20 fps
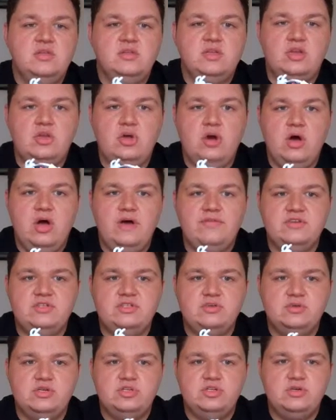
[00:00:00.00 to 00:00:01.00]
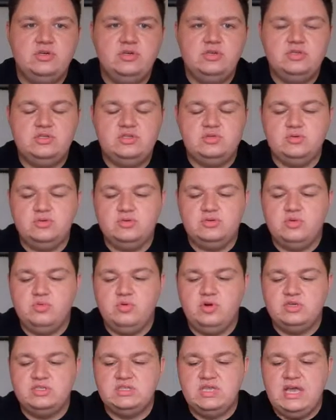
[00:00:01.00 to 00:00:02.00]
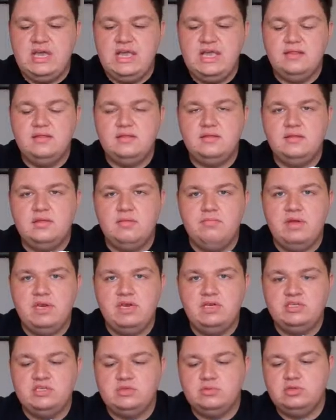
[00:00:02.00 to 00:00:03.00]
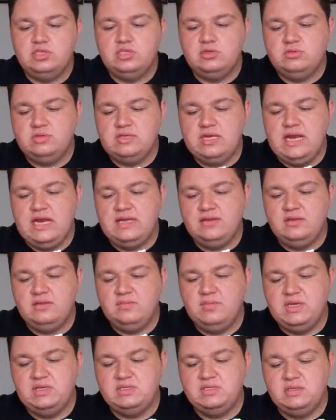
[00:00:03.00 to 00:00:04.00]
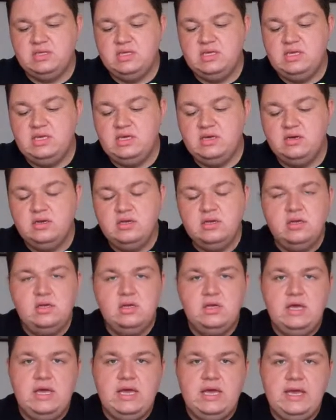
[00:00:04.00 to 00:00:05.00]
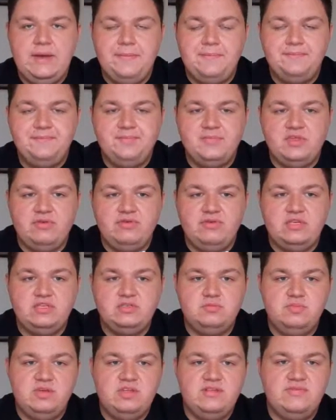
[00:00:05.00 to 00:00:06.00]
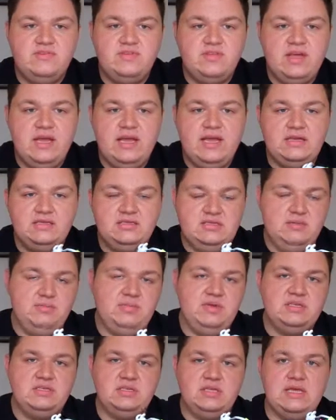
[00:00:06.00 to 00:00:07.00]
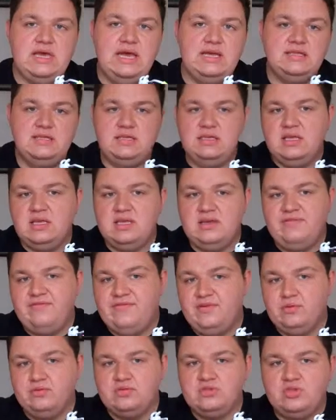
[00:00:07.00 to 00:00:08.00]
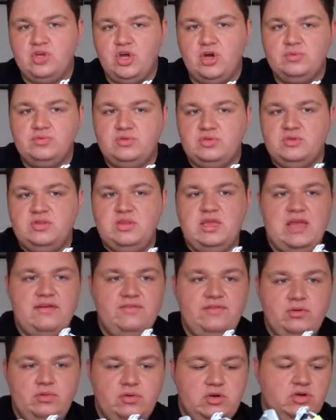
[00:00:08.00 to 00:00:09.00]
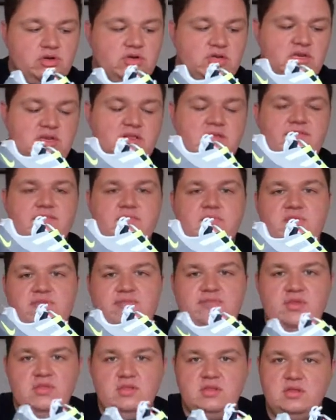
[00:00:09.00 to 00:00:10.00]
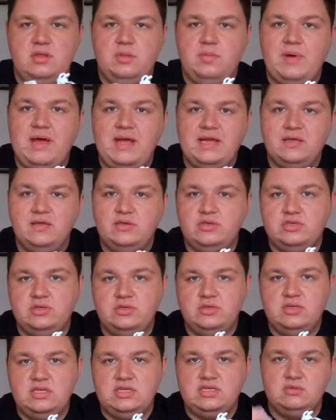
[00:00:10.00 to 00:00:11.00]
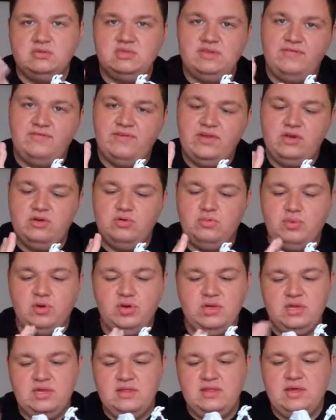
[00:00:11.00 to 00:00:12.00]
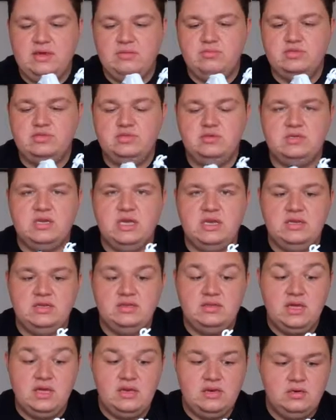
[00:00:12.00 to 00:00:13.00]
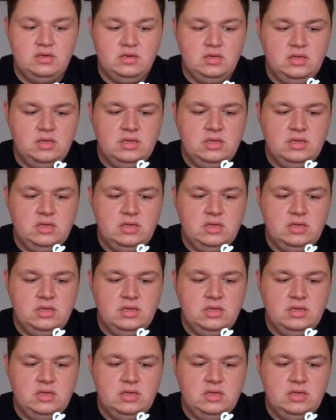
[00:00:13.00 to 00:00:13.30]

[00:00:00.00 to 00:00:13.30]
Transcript: to not have a swoosh on it, so towards the end the mini swoosh was added basically here. The reason being for that is it basically acted like a full stop, so that if you were looking at it from the front to the back of the shoe, this was the final point and that was you kind of done.